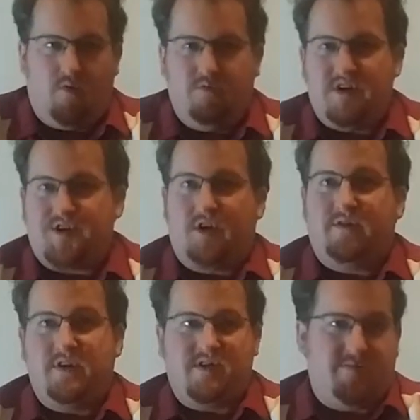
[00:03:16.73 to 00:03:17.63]
would be
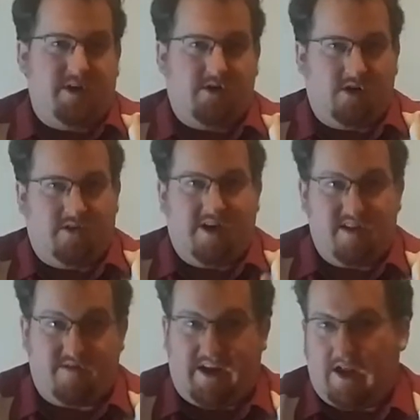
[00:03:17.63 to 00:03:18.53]
served in something along the
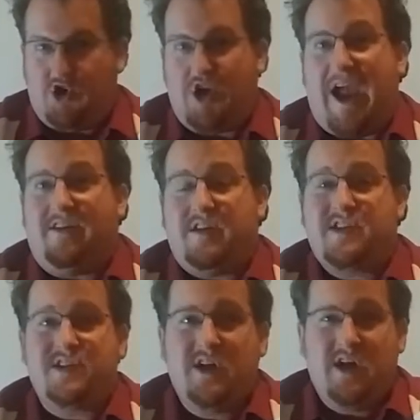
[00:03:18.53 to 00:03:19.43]
lines of like a
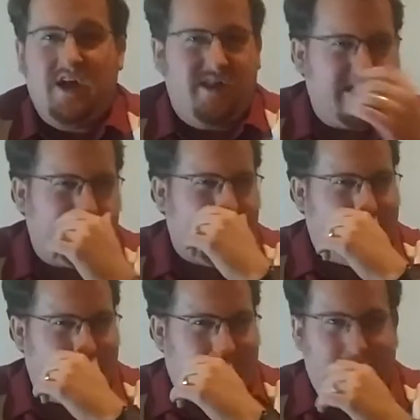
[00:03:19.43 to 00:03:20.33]
chalice. Think
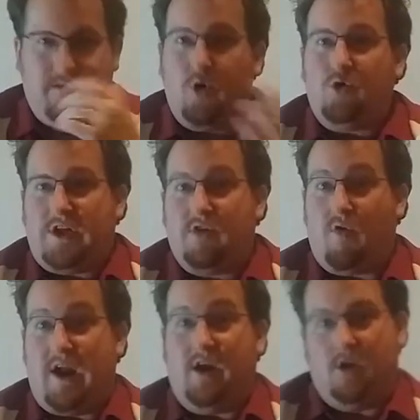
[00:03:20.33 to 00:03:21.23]
like the Holy
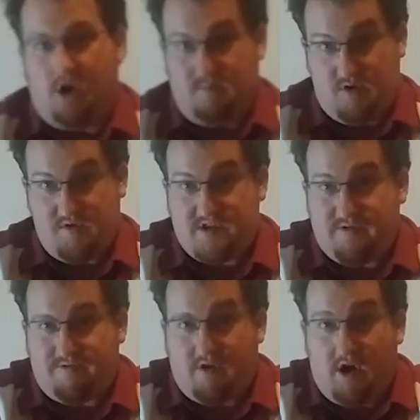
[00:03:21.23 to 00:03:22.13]
Grail, almost,
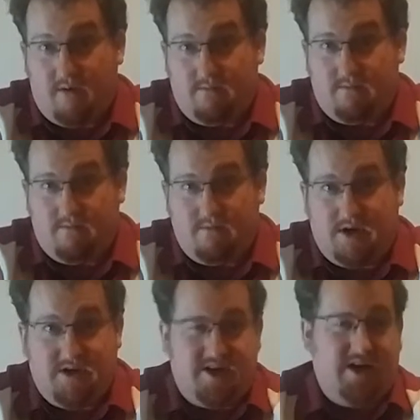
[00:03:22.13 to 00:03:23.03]
from
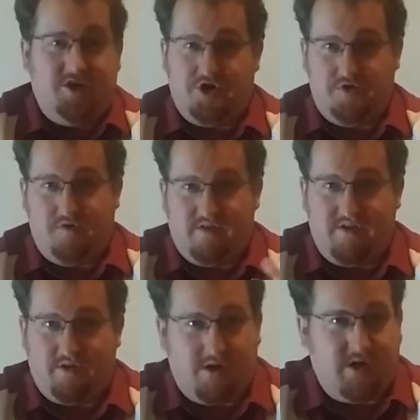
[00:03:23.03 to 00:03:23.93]
Indiana Jones
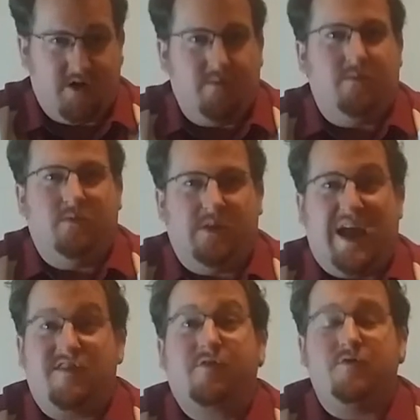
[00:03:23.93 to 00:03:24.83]
and the
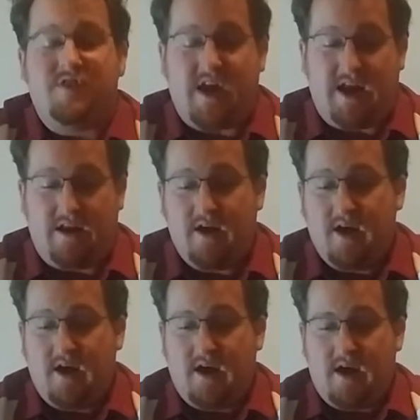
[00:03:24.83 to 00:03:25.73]
Last Crusade.
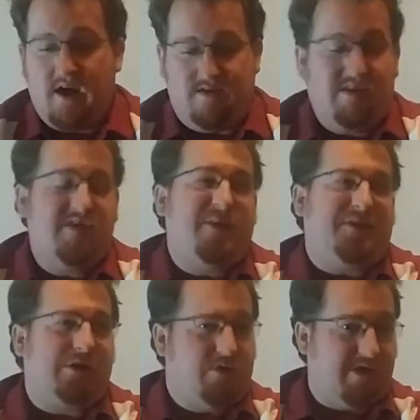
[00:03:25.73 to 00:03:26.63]
This is about
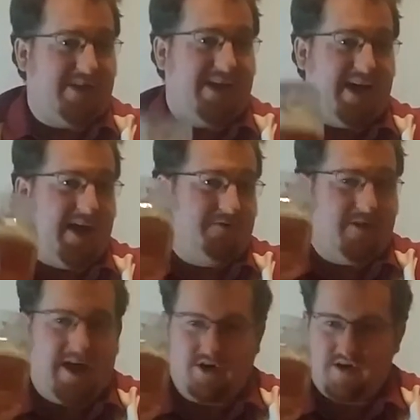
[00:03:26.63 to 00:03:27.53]
the closest thing I have to
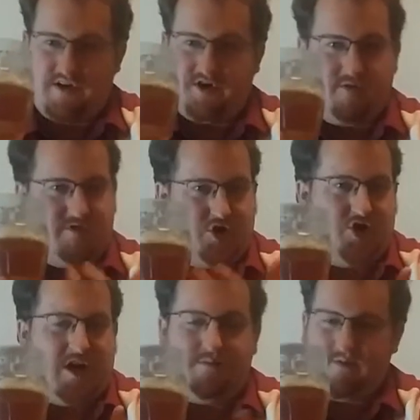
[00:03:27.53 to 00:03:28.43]
that, just in terms of
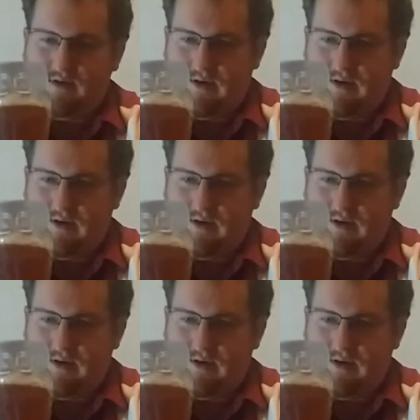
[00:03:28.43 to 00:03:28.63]
shape.